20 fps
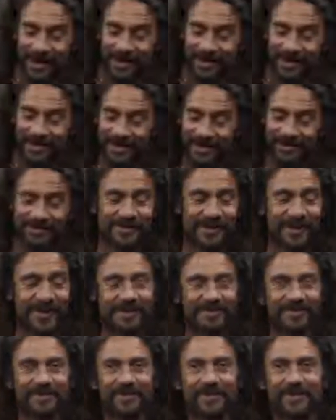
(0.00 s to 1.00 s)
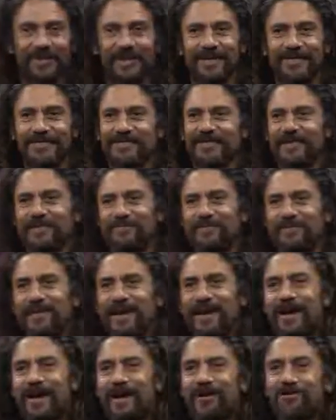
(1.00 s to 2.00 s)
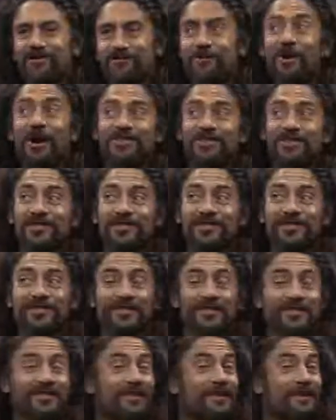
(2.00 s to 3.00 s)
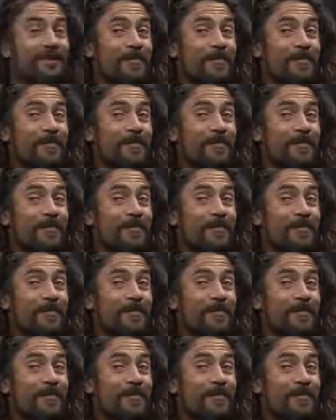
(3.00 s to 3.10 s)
Yes, I do get some righteous